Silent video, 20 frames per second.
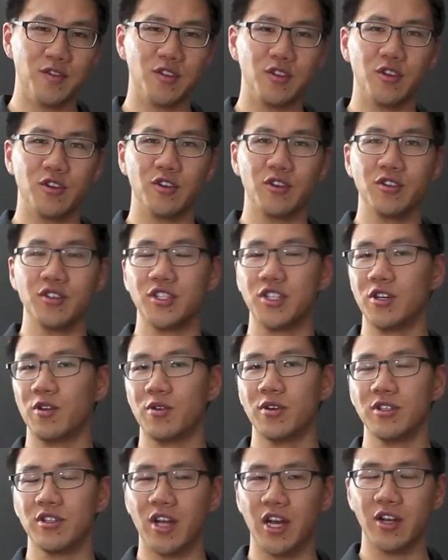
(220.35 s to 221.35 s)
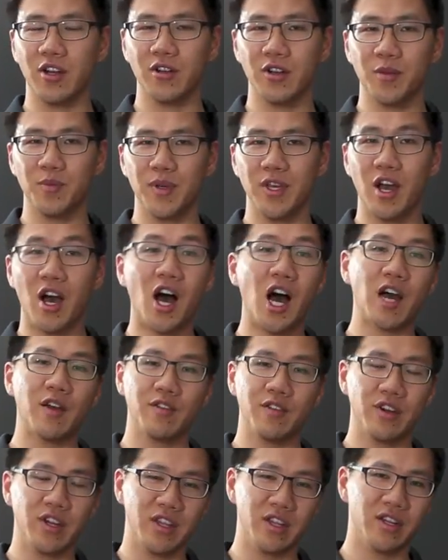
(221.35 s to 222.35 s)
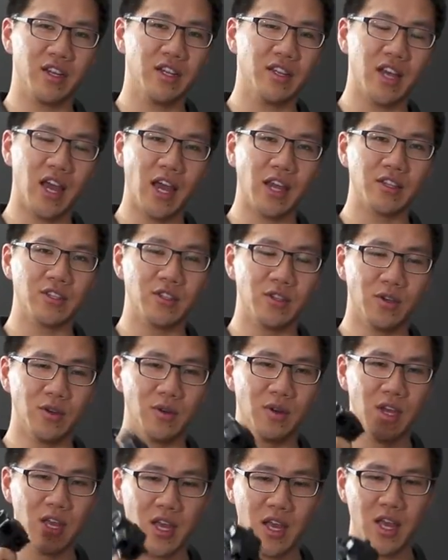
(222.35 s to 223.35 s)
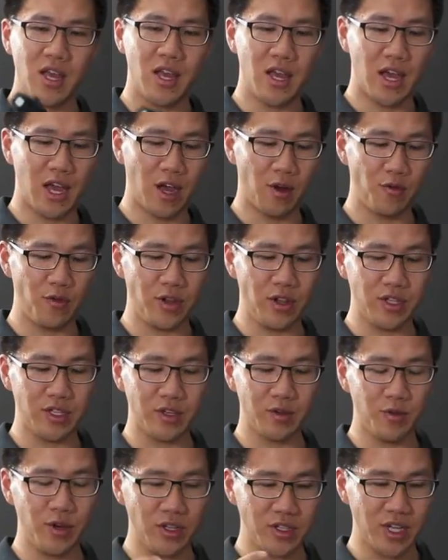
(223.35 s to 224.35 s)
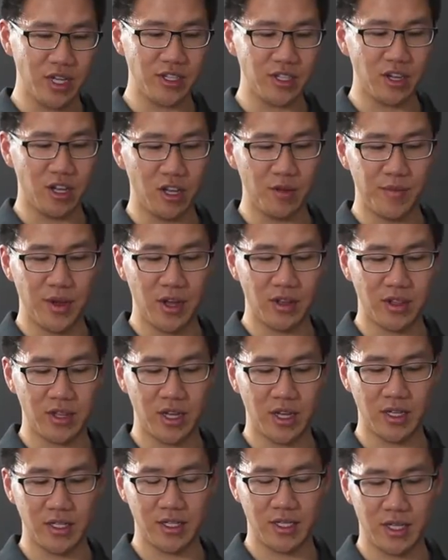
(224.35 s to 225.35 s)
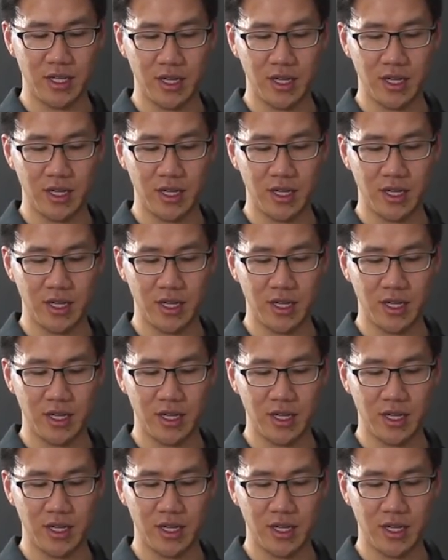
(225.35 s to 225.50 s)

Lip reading: Your 0 is not going to be off or anything like that. So real nice solid mount that